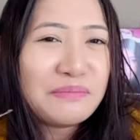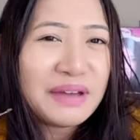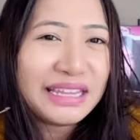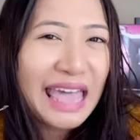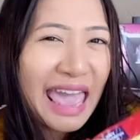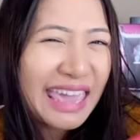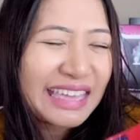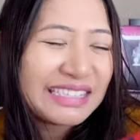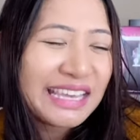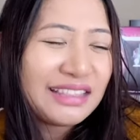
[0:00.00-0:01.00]
but I can
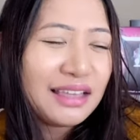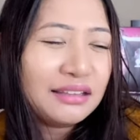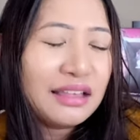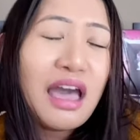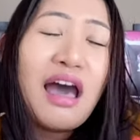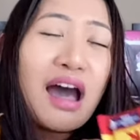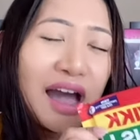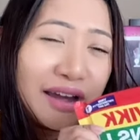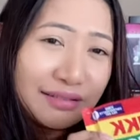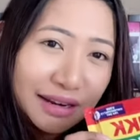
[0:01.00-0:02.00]
say that
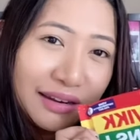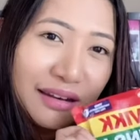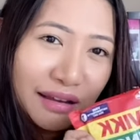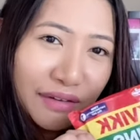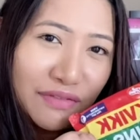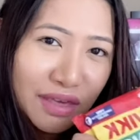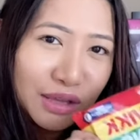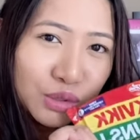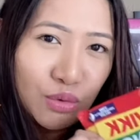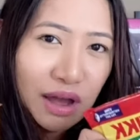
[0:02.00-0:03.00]
I really love
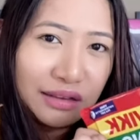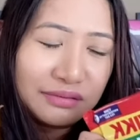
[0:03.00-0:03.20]
this one.